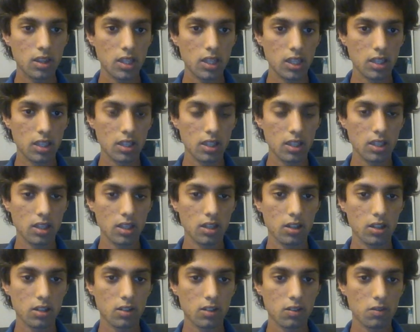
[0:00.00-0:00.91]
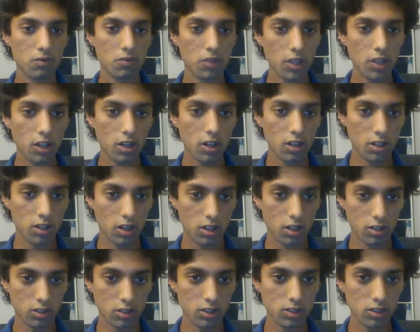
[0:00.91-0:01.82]
the VR
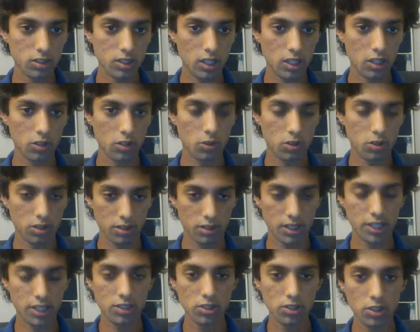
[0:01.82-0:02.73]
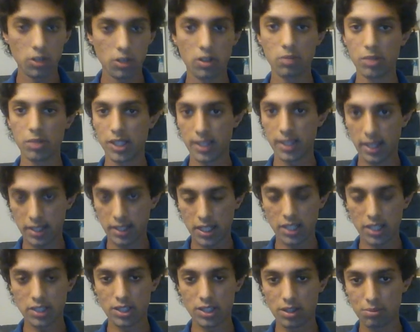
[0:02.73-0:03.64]
goggles in orange, notably that
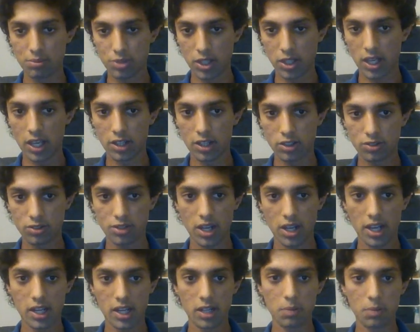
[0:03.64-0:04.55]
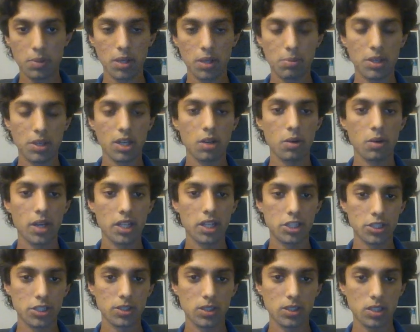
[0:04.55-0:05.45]
takes in a pre-trained PPO
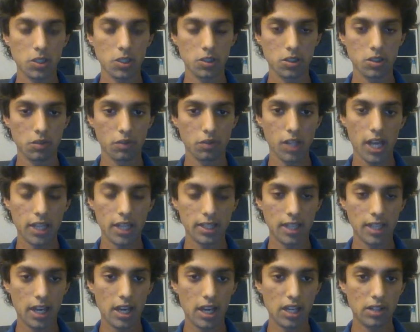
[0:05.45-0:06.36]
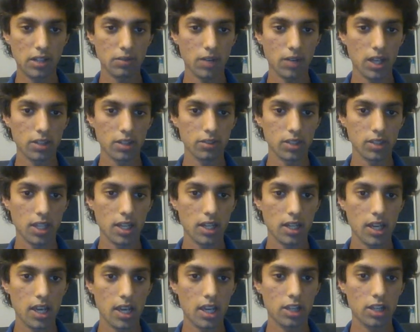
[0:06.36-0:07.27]
agent, so it's a flat line rather
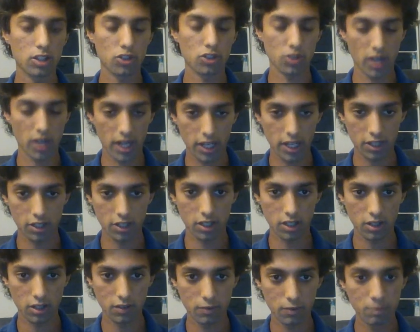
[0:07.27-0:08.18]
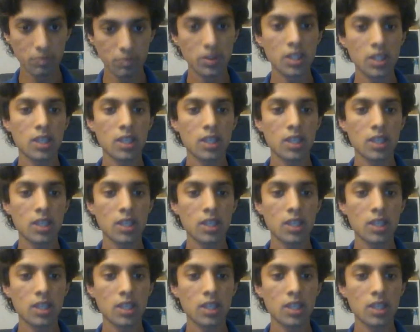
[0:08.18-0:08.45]
than a training curve.